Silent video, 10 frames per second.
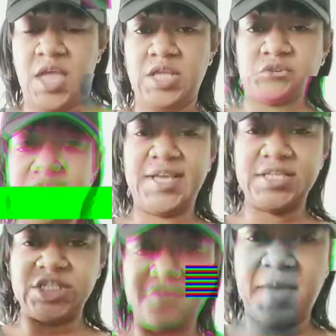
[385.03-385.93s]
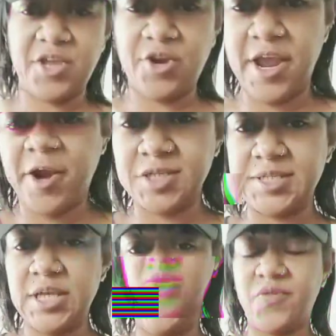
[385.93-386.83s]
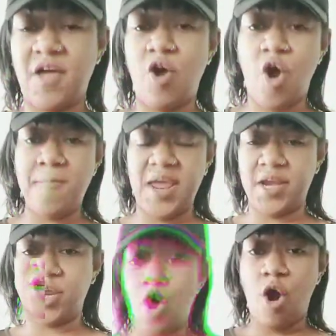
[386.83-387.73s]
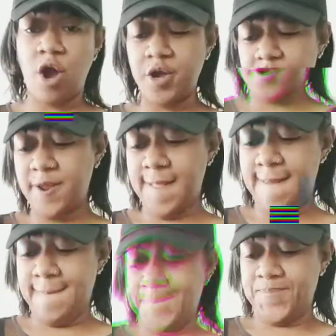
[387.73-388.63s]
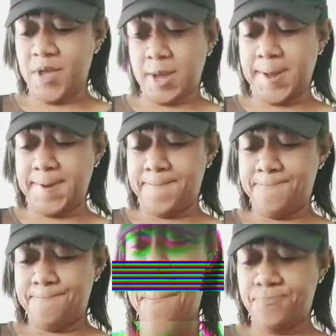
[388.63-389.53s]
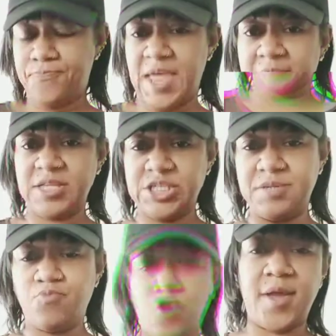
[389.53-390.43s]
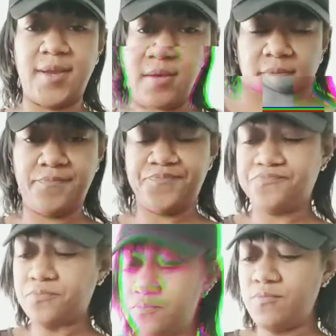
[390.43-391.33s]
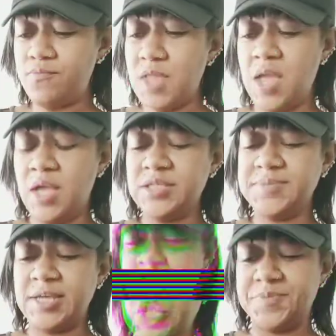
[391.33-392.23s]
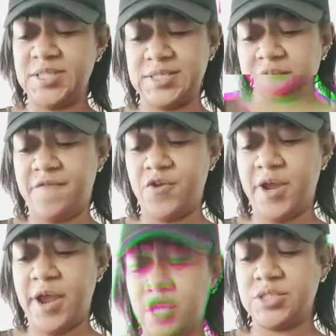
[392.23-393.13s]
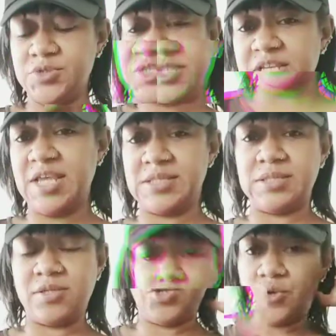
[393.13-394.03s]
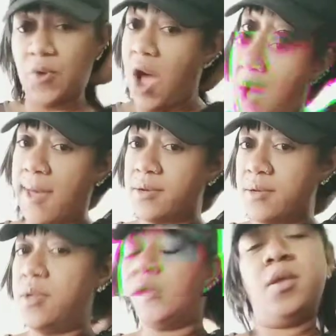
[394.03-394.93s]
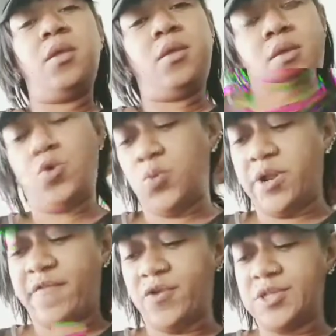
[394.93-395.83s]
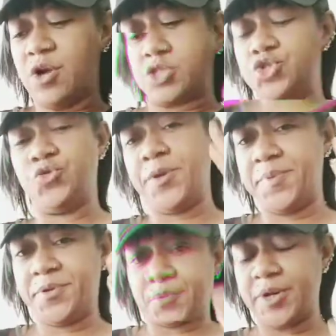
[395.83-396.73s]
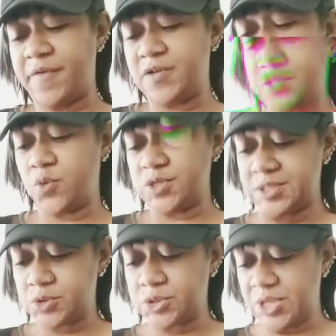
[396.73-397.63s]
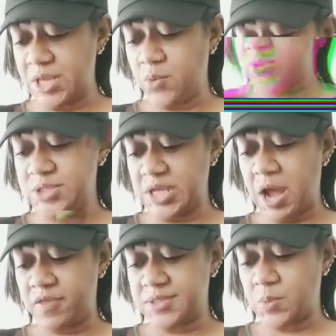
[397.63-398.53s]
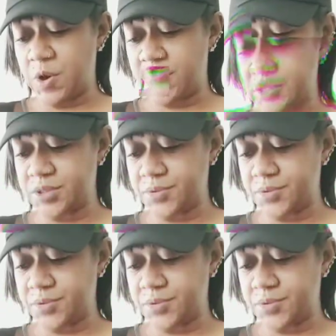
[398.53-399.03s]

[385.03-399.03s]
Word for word: So it says it should make your hair sleek without making it hard, um, and it shouldn't run. Sometimes you can put the stuff in your hair as soon as it gets you know hot or whatever starts dripping or whatever. So we'll see we'll see how this works.